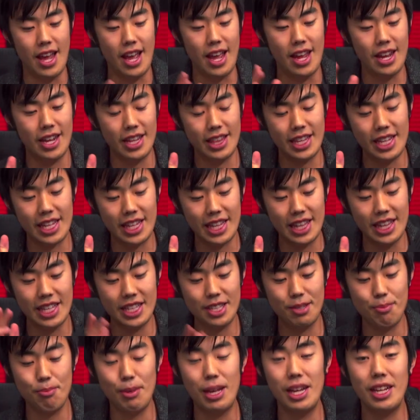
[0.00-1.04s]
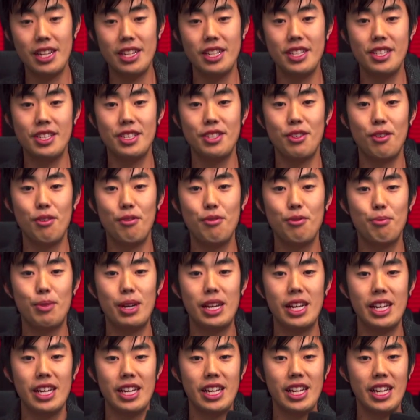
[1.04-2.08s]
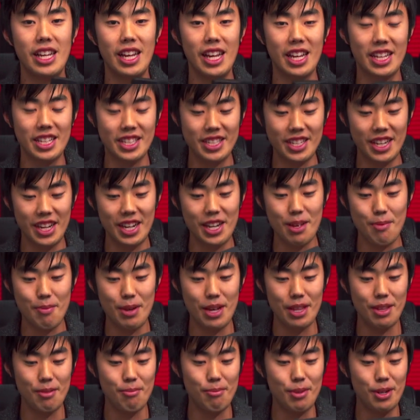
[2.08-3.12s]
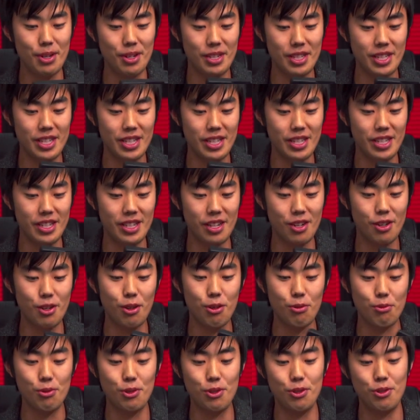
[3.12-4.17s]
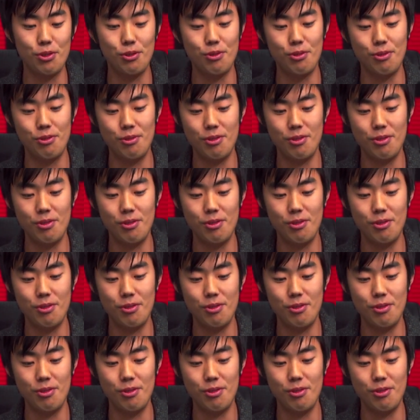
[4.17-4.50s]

And I think this mount has solved my anxiety about the monitor cold shoe